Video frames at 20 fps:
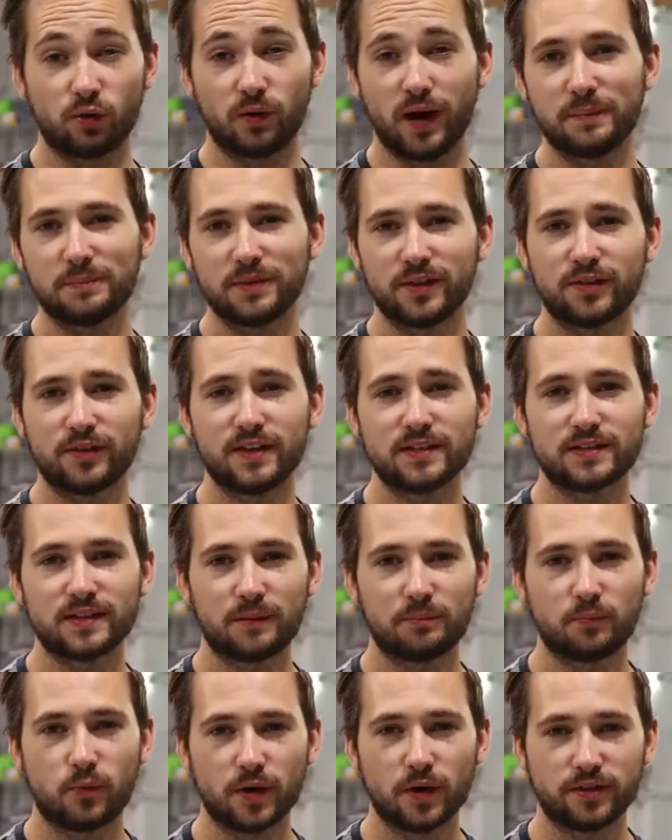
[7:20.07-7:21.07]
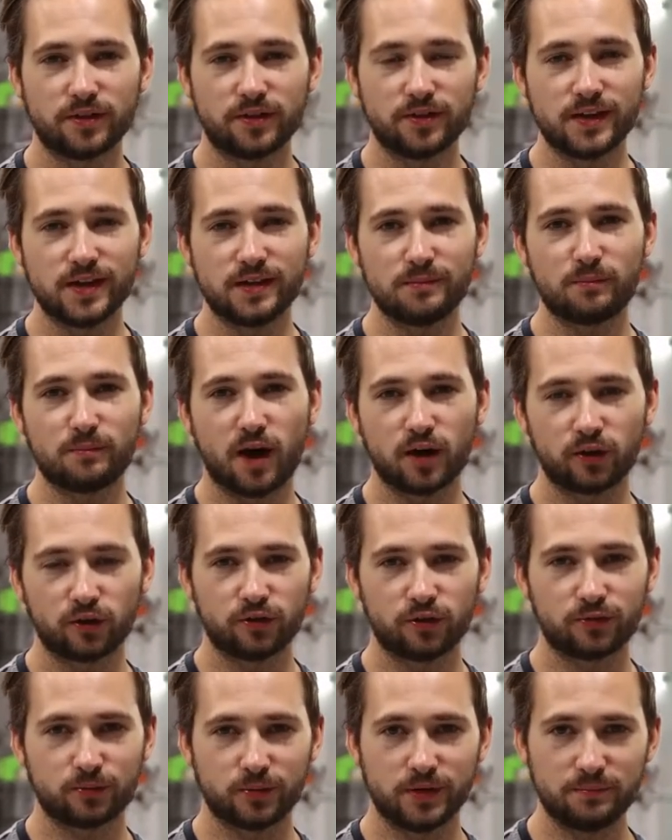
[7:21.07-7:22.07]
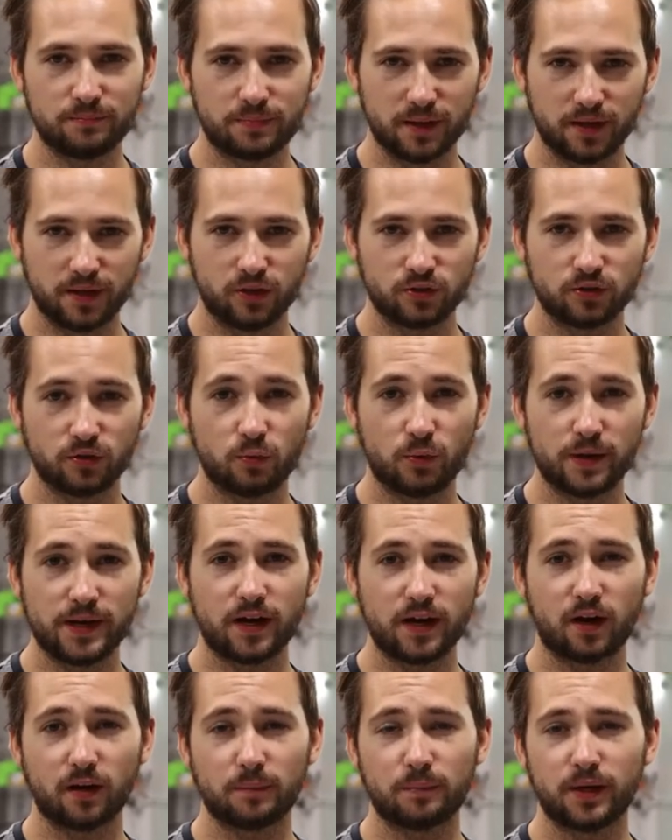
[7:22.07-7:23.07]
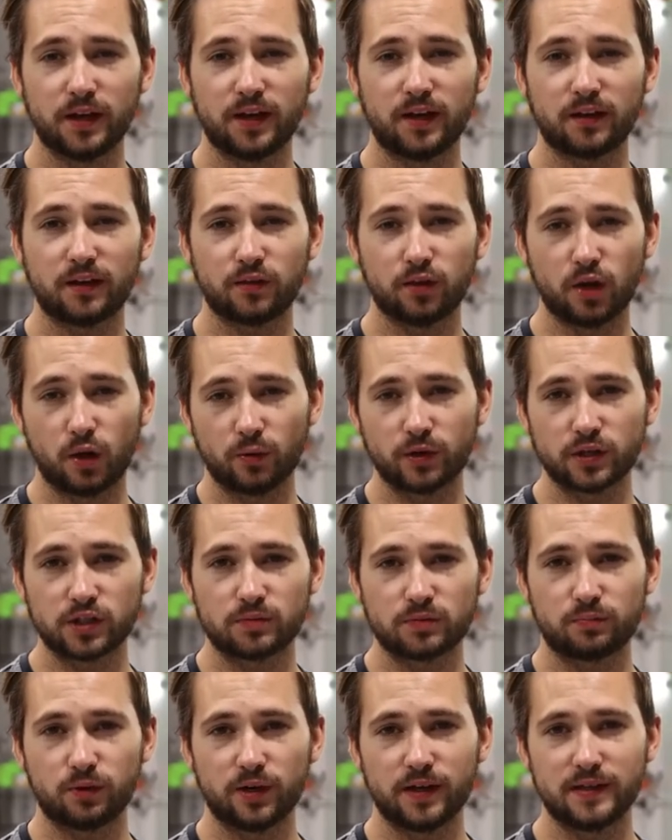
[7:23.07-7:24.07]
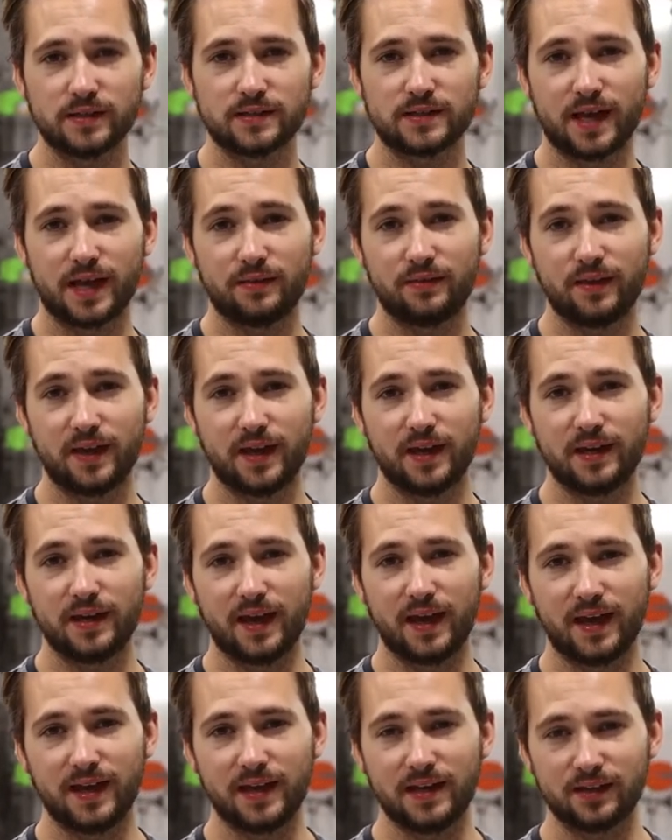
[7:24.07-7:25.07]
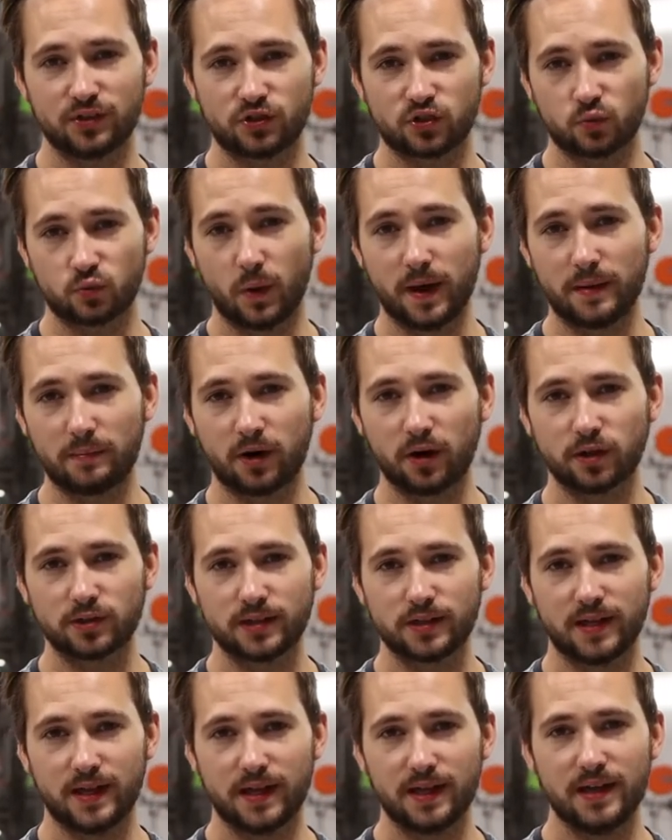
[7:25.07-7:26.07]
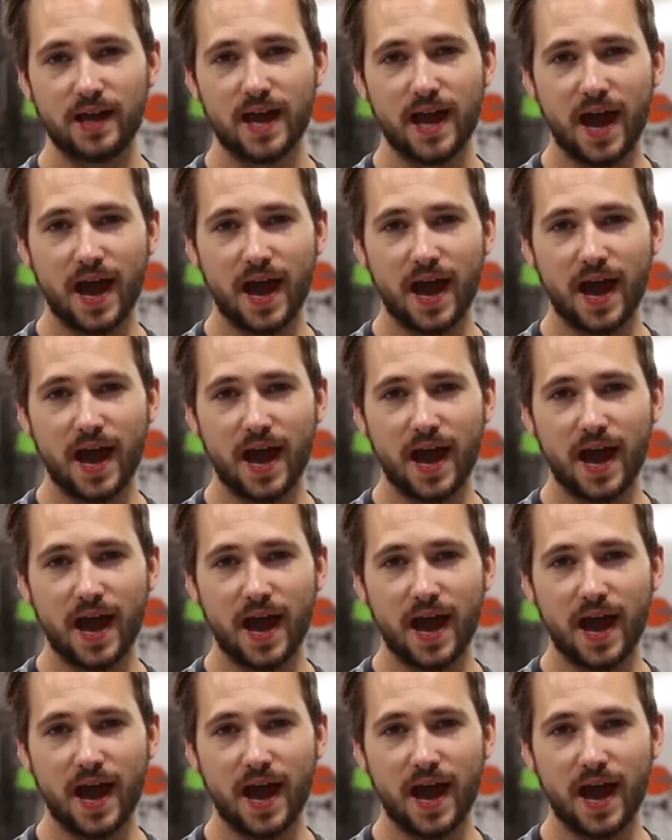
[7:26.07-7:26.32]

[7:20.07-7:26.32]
wrapping things up with the Model 3 build, we are putting on lowering springs and then a sway bar today